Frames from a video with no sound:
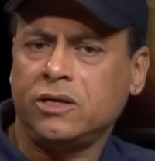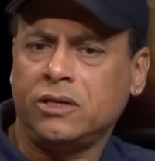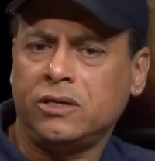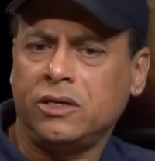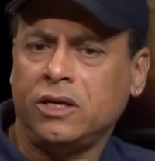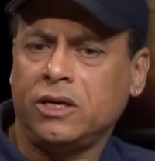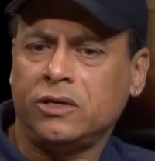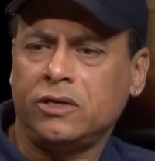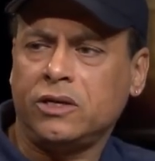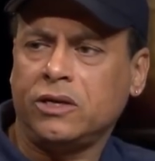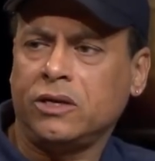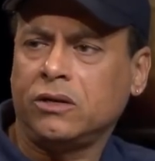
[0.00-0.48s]
It,
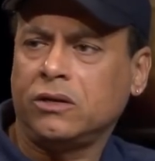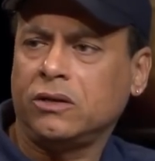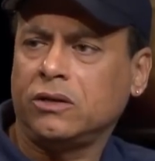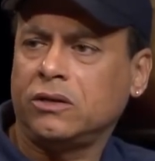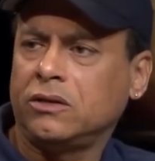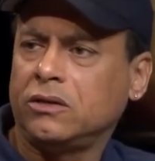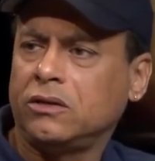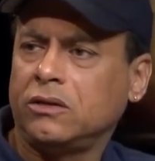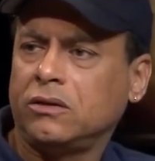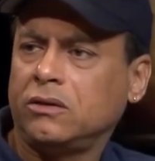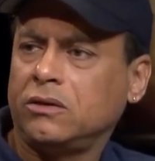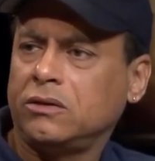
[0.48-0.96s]
all it, of this it,
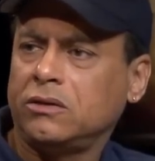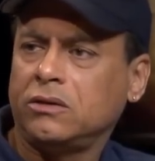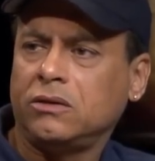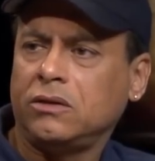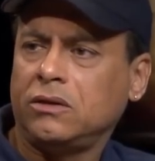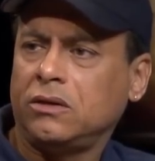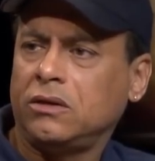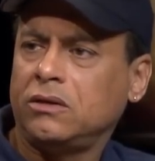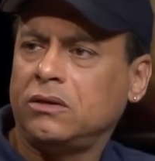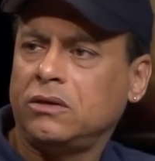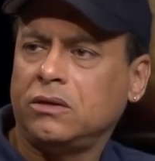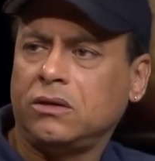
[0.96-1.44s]
is a bunch of B
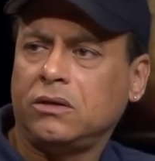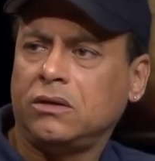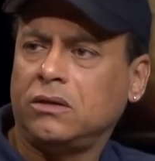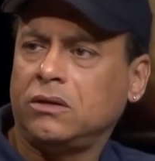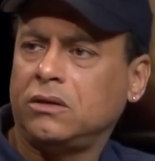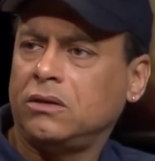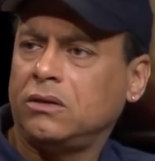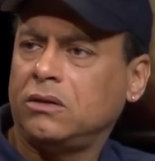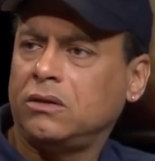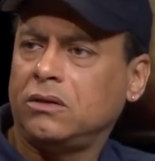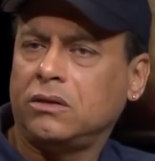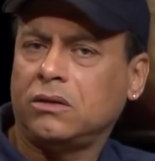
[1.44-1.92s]
S, all of
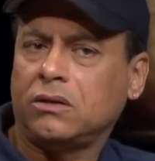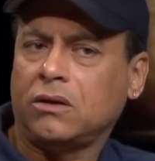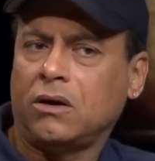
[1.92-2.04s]
what?